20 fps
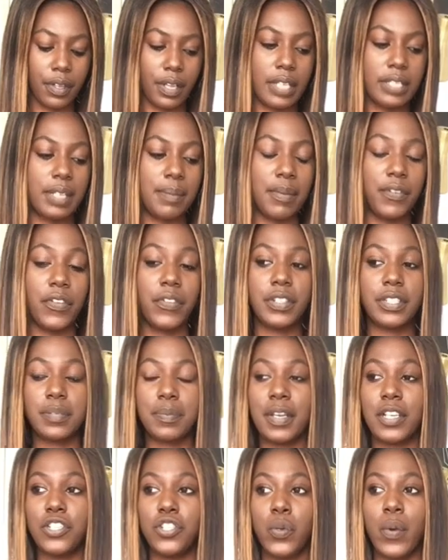Somebody, this is
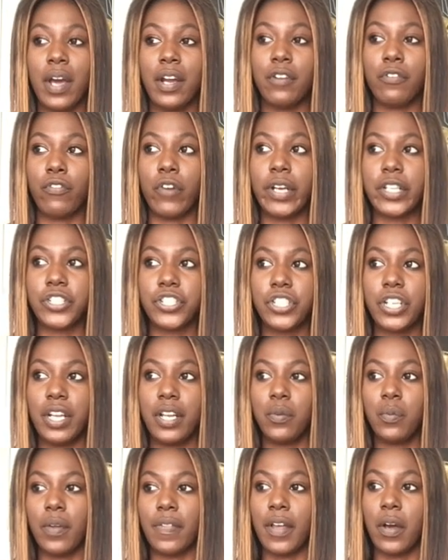because you kind of rushed
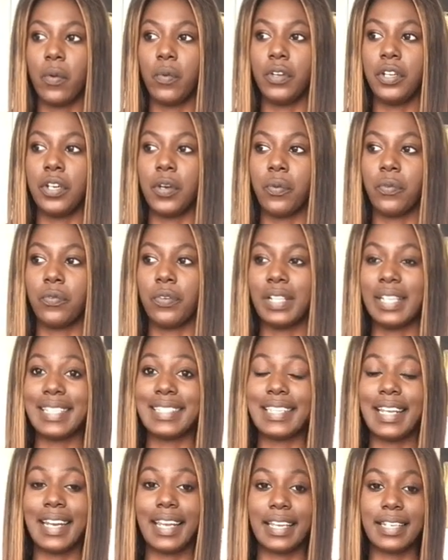in without, you know, really
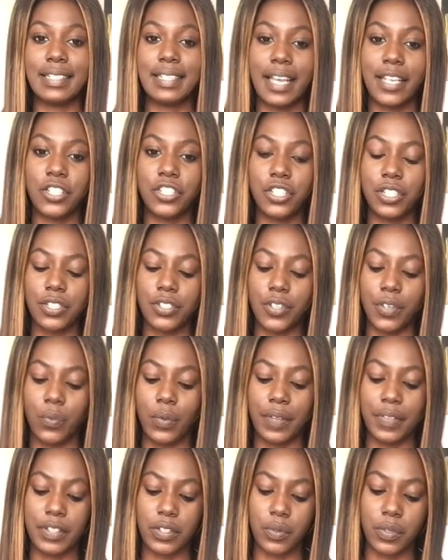setting intentions on
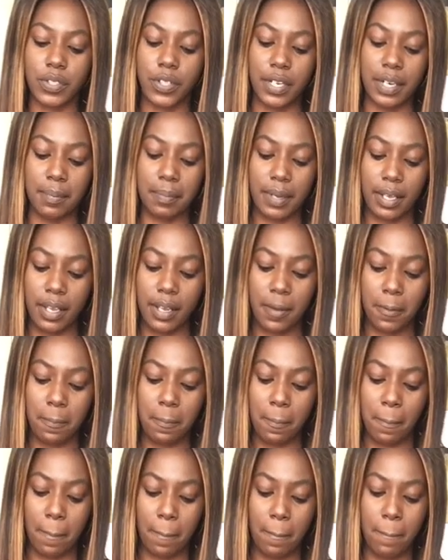what this was going to be.
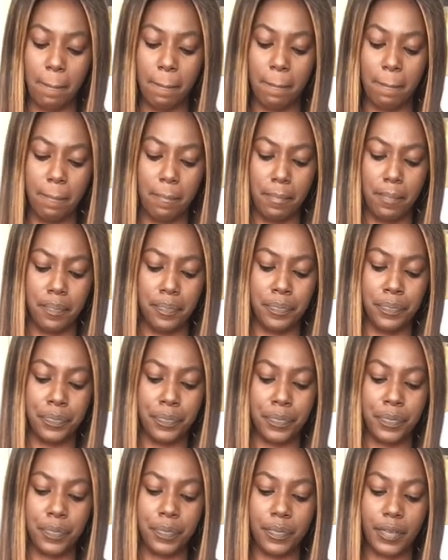
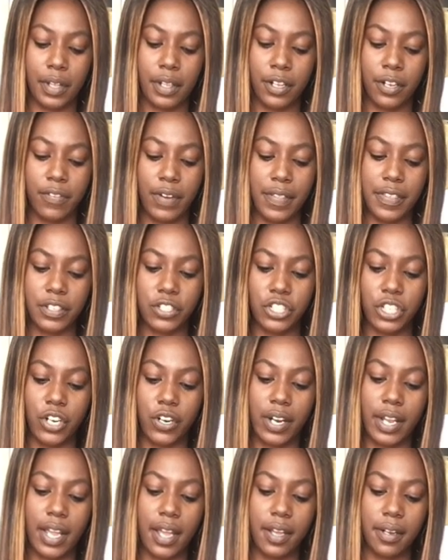Clarify the
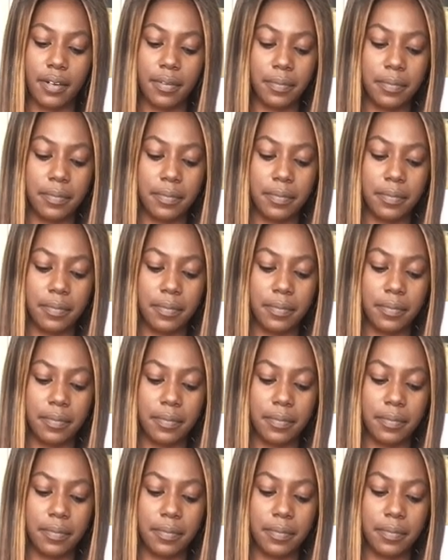Chariot.